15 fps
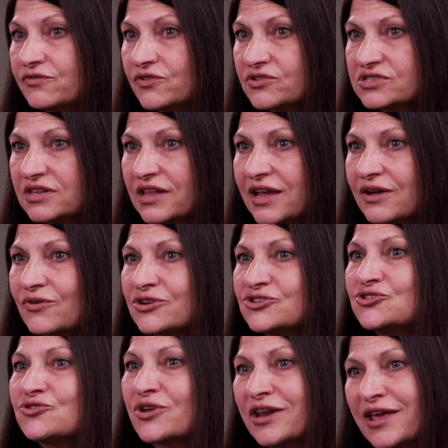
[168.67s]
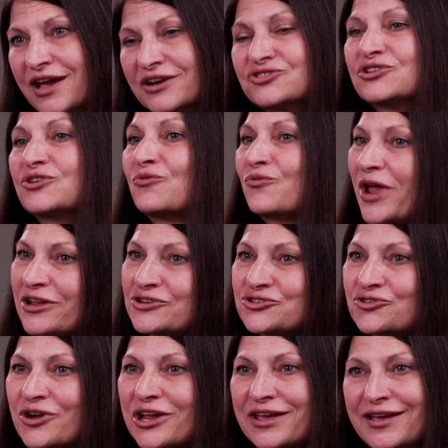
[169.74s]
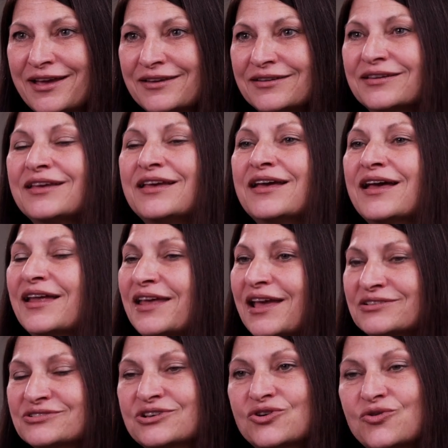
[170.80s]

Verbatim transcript: your first language, you can actually raise your hand and ask